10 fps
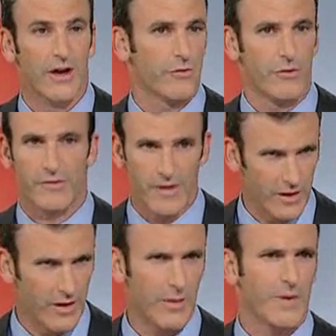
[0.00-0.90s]
a source of
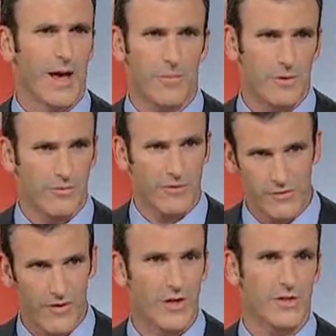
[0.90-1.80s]
income, capital
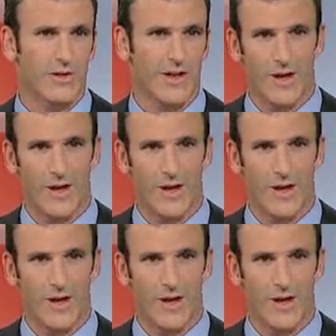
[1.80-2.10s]
preservation,